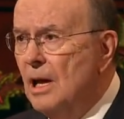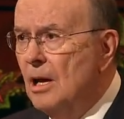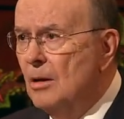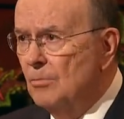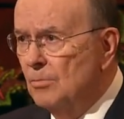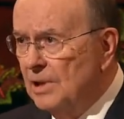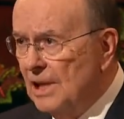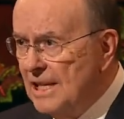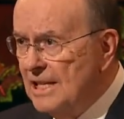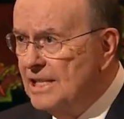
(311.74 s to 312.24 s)

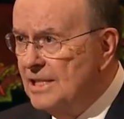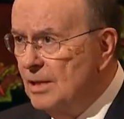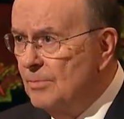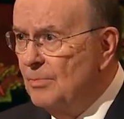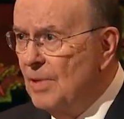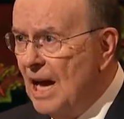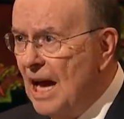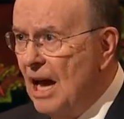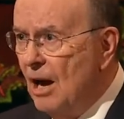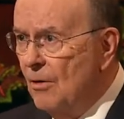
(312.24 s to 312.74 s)
Place the
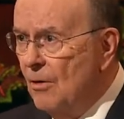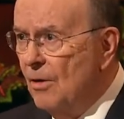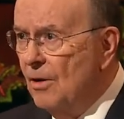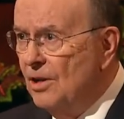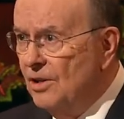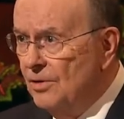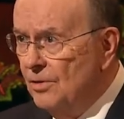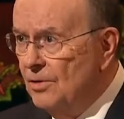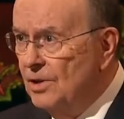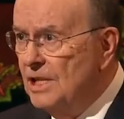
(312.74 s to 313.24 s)
power
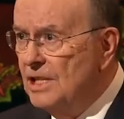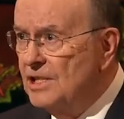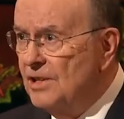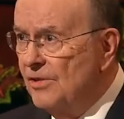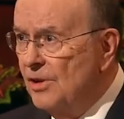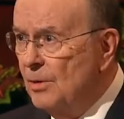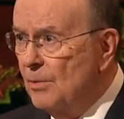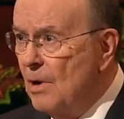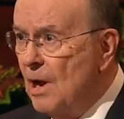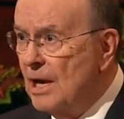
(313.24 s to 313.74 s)
and duties of
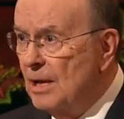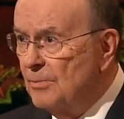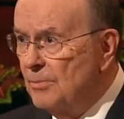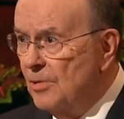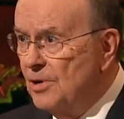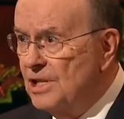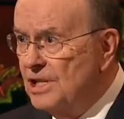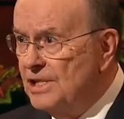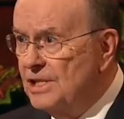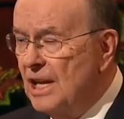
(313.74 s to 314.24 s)
the Aaronic
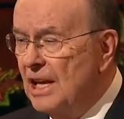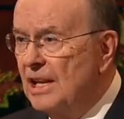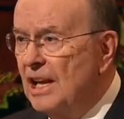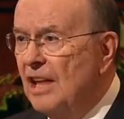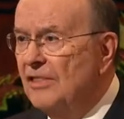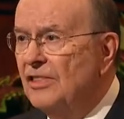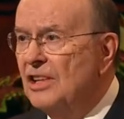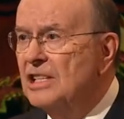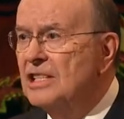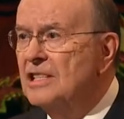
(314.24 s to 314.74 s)
priesthood
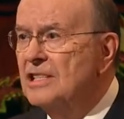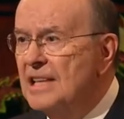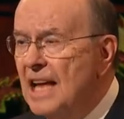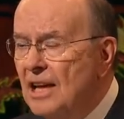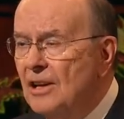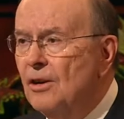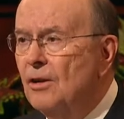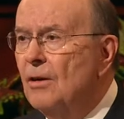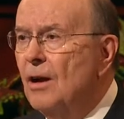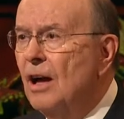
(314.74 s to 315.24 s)
at the
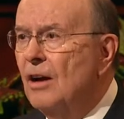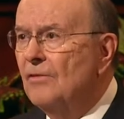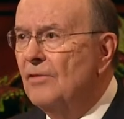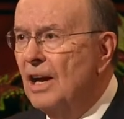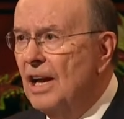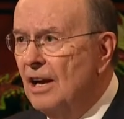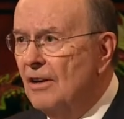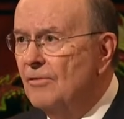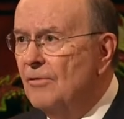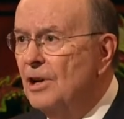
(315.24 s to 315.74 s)
center of
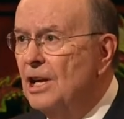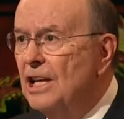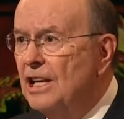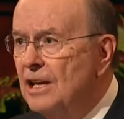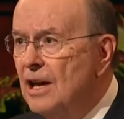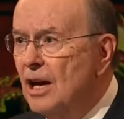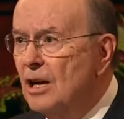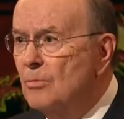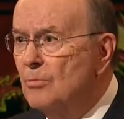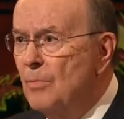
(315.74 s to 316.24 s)
every
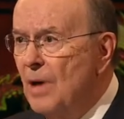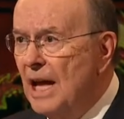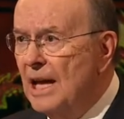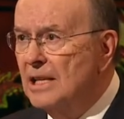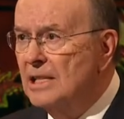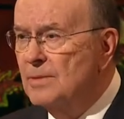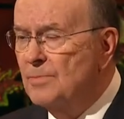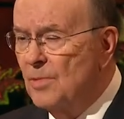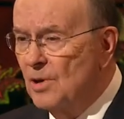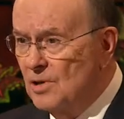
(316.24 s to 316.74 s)
young
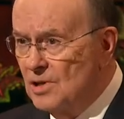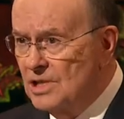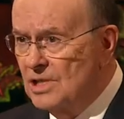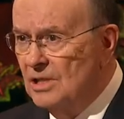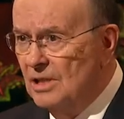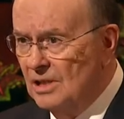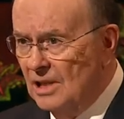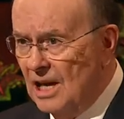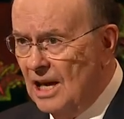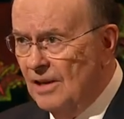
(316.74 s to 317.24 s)
man's
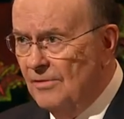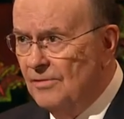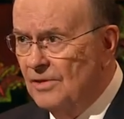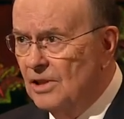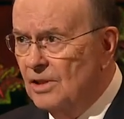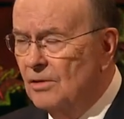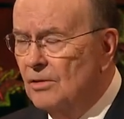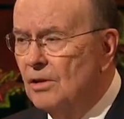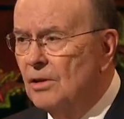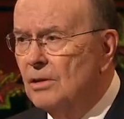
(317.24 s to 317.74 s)
personal life
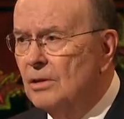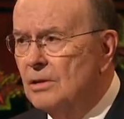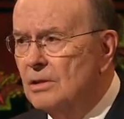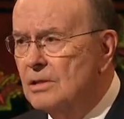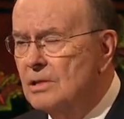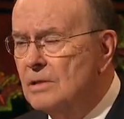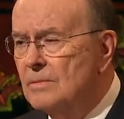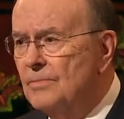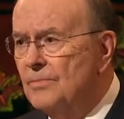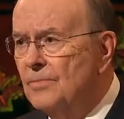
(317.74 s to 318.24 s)
and
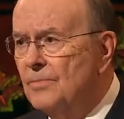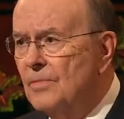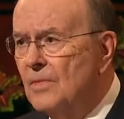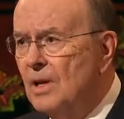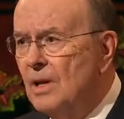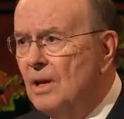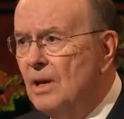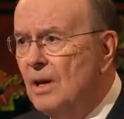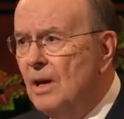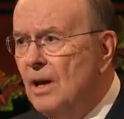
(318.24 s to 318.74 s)
goals.
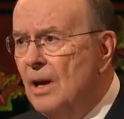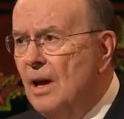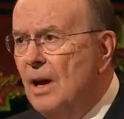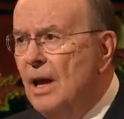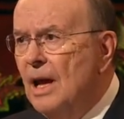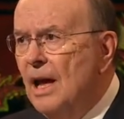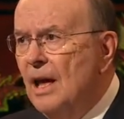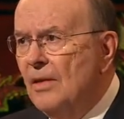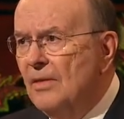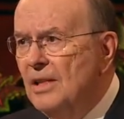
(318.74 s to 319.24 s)

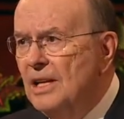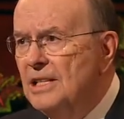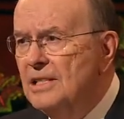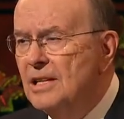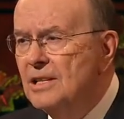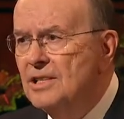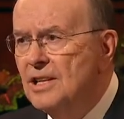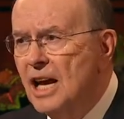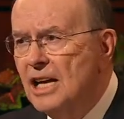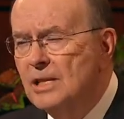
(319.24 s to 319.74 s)
These
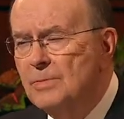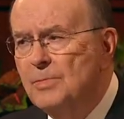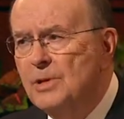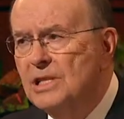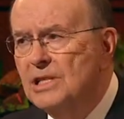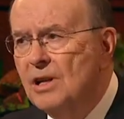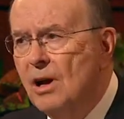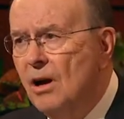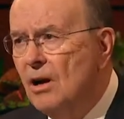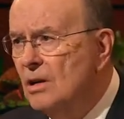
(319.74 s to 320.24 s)

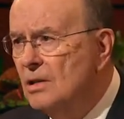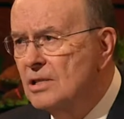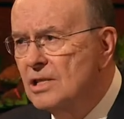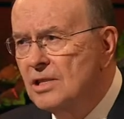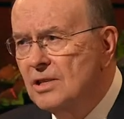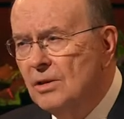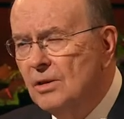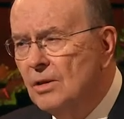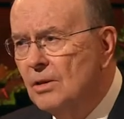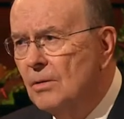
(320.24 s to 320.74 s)
adjustments
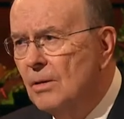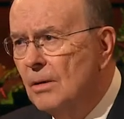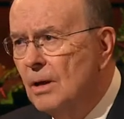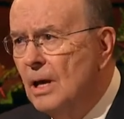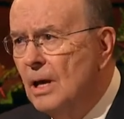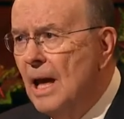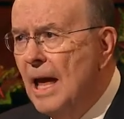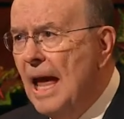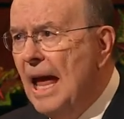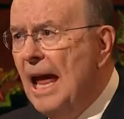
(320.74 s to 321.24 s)
also
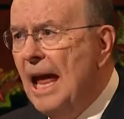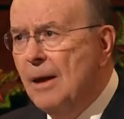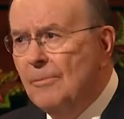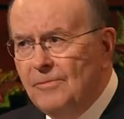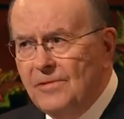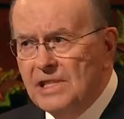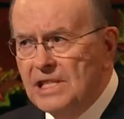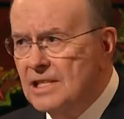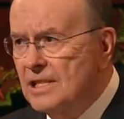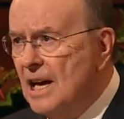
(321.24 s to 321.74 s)

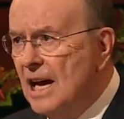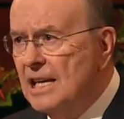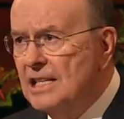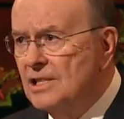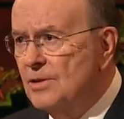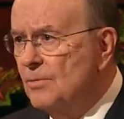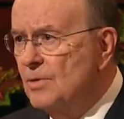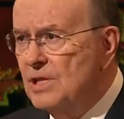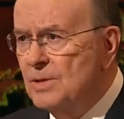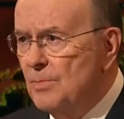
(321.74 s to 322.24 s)
emphasize
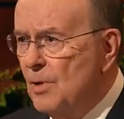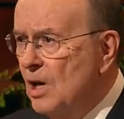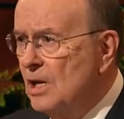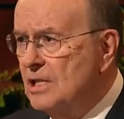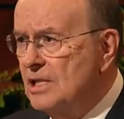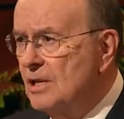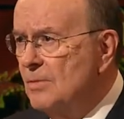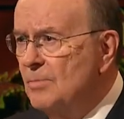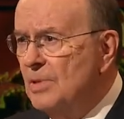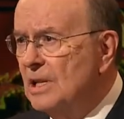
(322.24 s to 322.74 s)
the
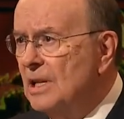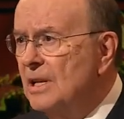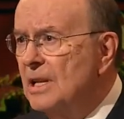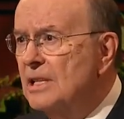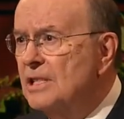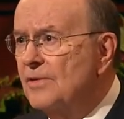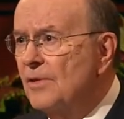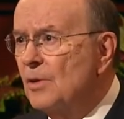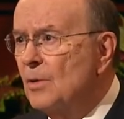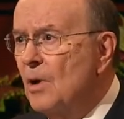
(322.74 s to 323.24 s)

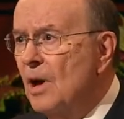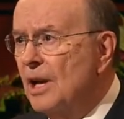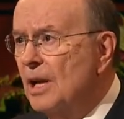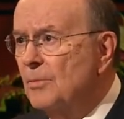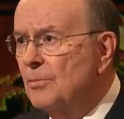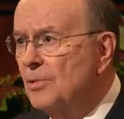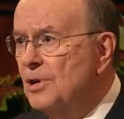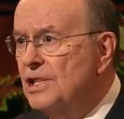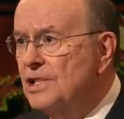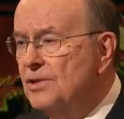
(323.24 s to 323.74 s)
responsibilities of
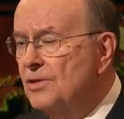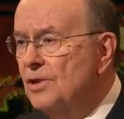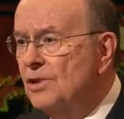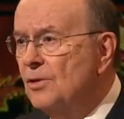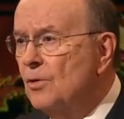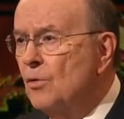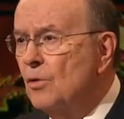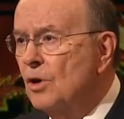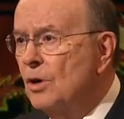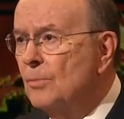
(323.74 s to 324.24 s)
Aaronic priesthood
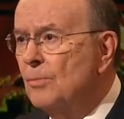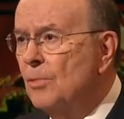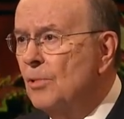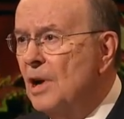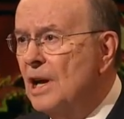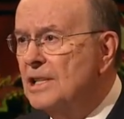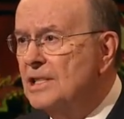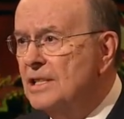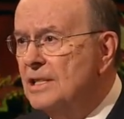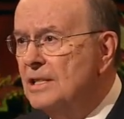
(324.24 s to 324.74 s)
quorum
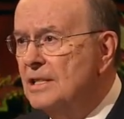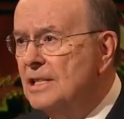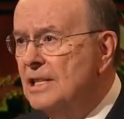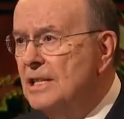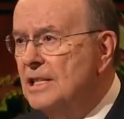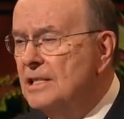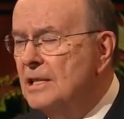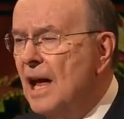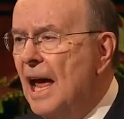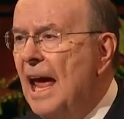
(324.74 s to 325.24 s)

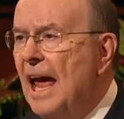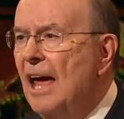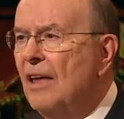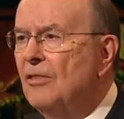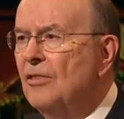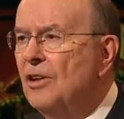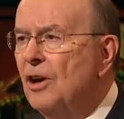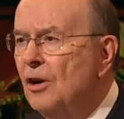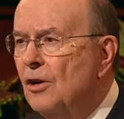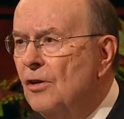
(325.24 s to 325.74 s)
presidencies
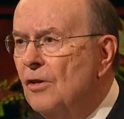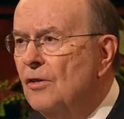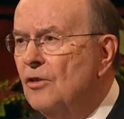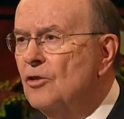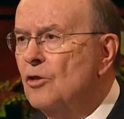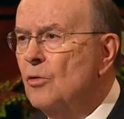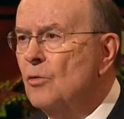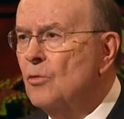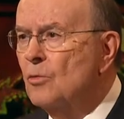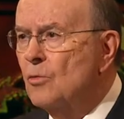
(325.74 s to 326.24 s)
and their
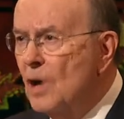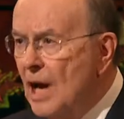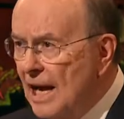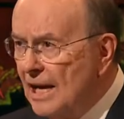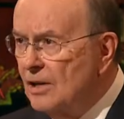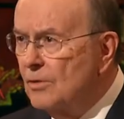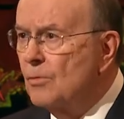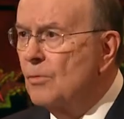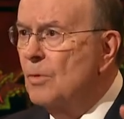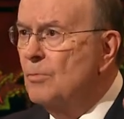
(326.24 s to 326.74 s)

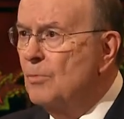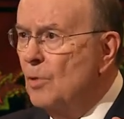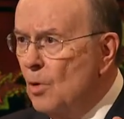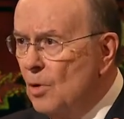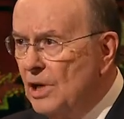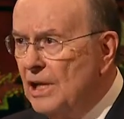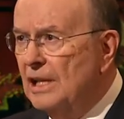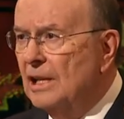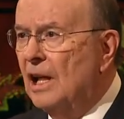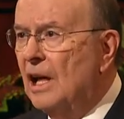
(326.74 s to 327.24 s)
direct
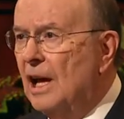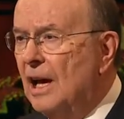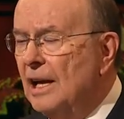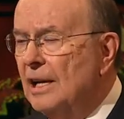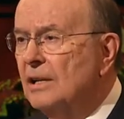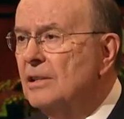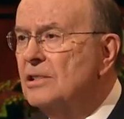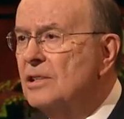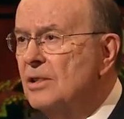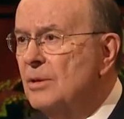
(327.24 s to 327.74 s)
reporting
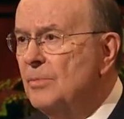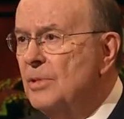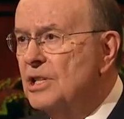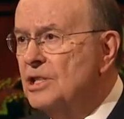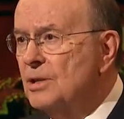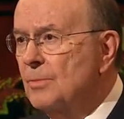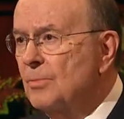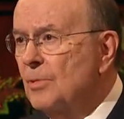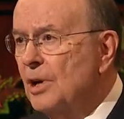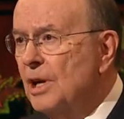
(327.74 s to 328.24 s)
line to the
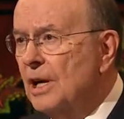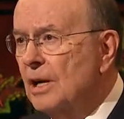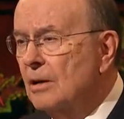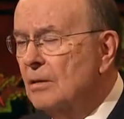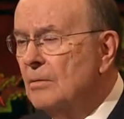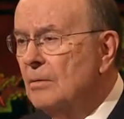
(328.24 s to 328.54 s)
bishopric.